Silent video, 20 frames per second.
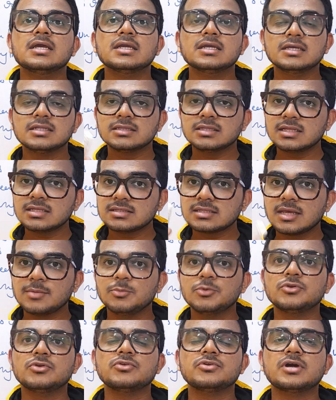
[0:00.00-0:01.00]
In the
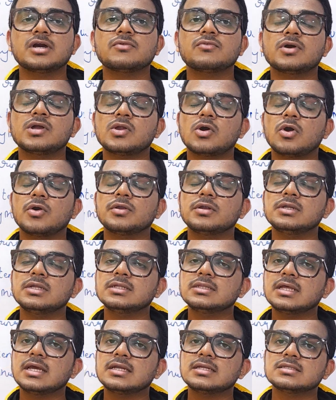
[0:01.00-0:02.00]
semilunar valve, only
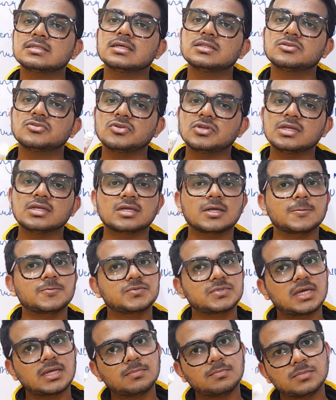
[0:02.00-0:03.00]
there is a 3
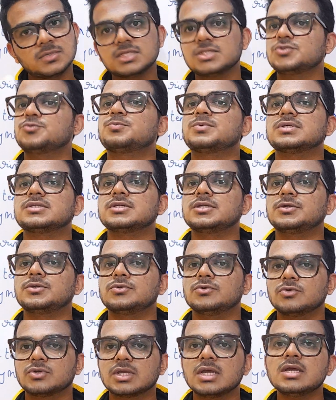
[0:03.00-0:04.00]
cups are must present.
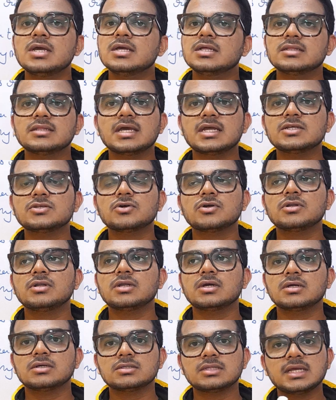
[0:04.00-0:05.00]
Okay, there
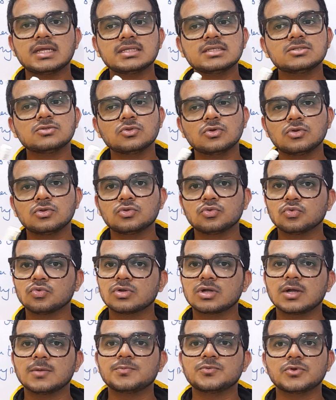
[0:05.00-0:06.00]
is no 2
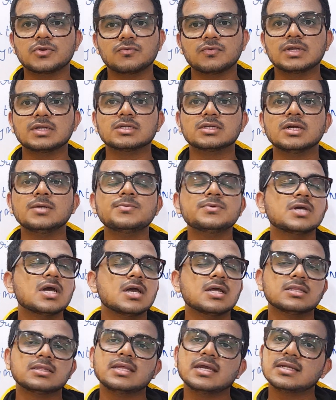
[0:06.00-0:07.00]
cups or 1 cup.
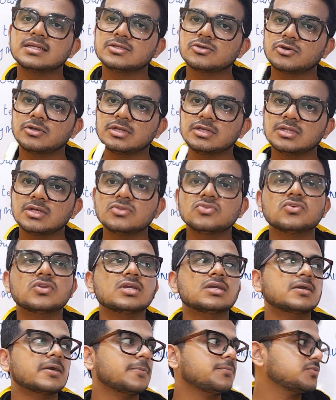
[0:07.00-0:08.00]
There is only the
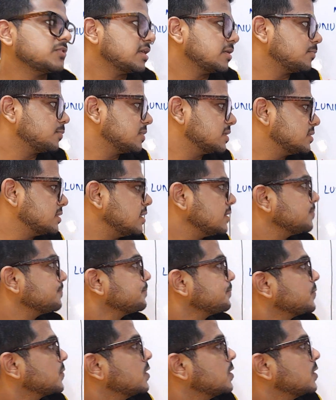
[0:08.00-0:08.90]
3 cups are present.